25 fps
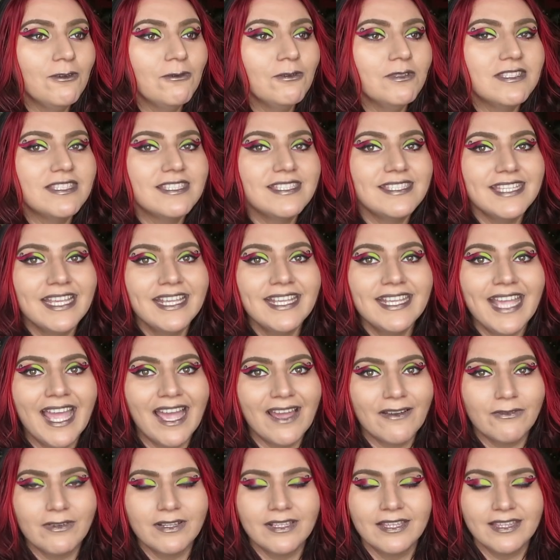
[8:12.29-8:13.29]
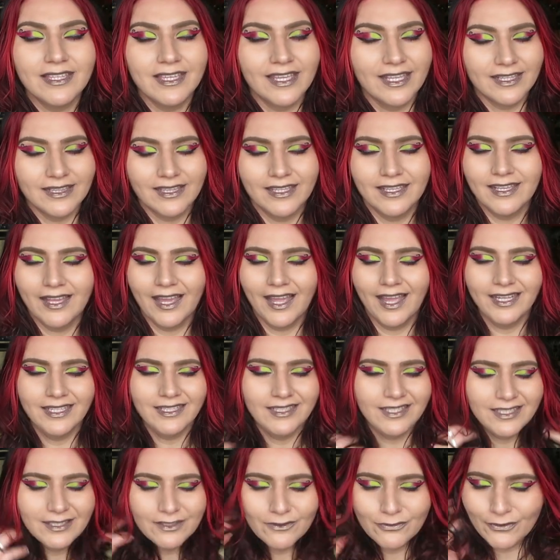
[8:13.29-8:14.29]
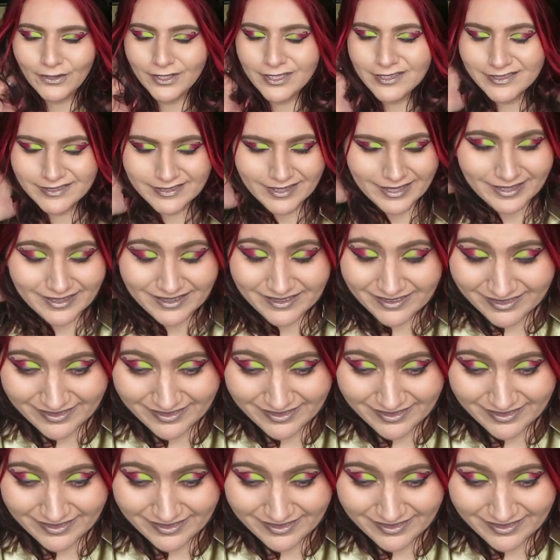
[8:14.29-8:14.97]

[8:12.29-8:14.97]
you would sing everything. Like, I need friends like